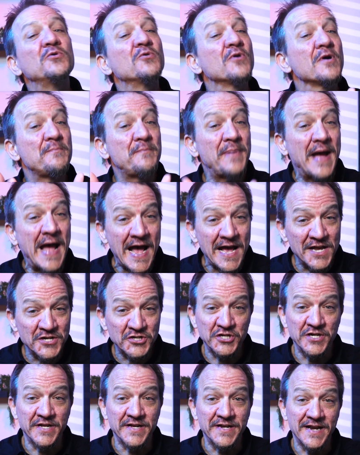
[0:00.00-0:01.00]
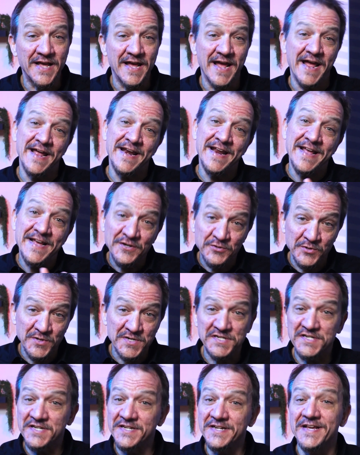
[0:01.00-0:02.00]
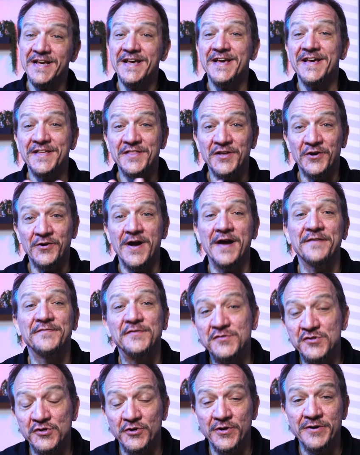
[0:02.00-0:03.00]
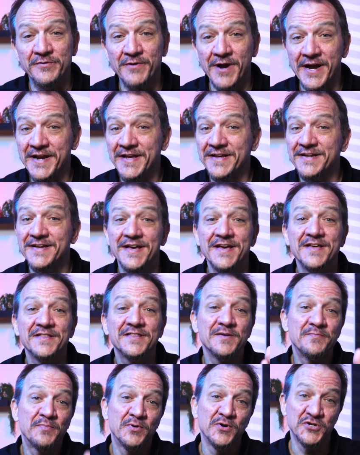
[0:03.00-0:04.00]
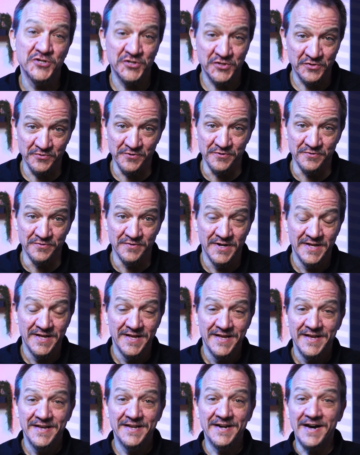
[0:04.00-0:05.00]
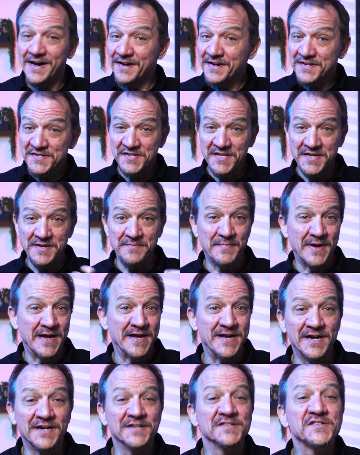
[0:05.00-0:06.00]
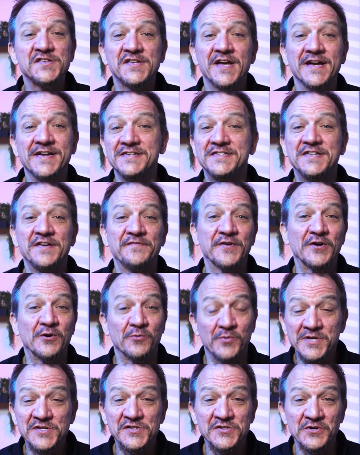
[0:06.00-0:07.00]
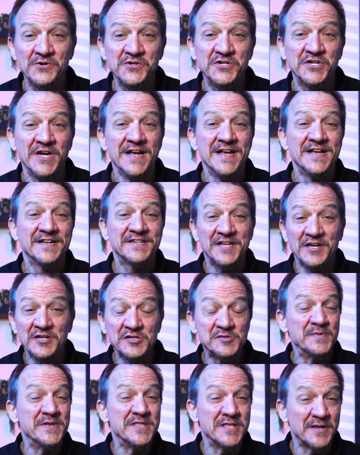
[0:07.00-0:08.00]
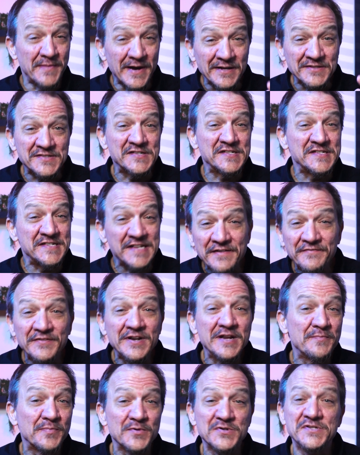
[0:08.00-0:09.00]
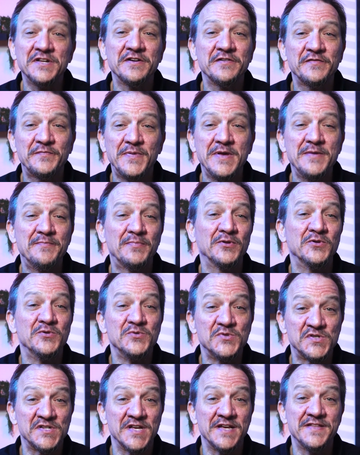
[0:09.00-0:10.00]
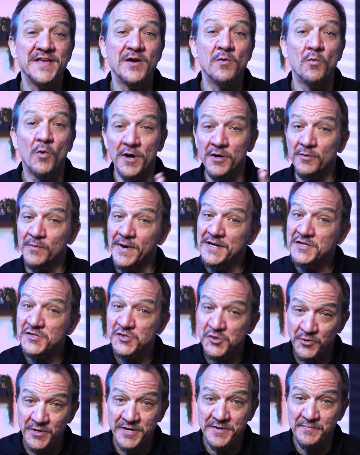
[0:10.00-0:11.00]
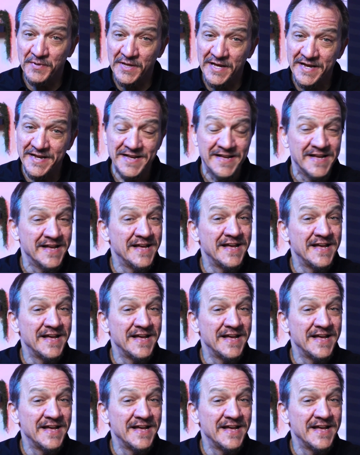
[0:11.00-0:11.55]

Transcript: who are passionate and interested in the craft of screenwriting, they push through. And honestly, my unscientific research tells me that about 70% of people who say they want to write a screenplay